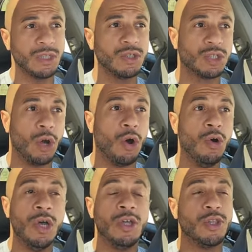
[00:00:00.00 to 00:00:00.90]
So
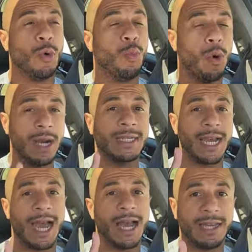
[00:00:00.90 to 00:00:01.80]
the one
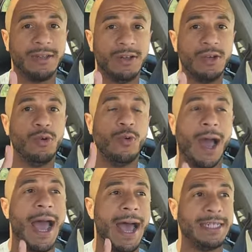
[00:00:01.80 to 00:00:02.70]
guy who
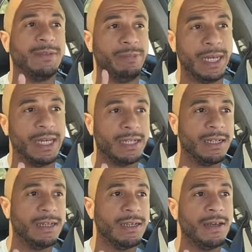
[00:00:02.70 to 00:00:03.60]
has
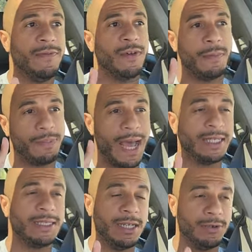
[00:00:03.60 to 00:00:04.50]
been, for the
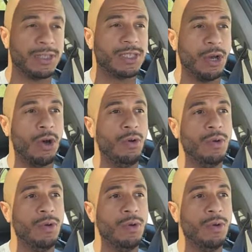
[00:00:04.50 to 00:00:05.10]
past year or so,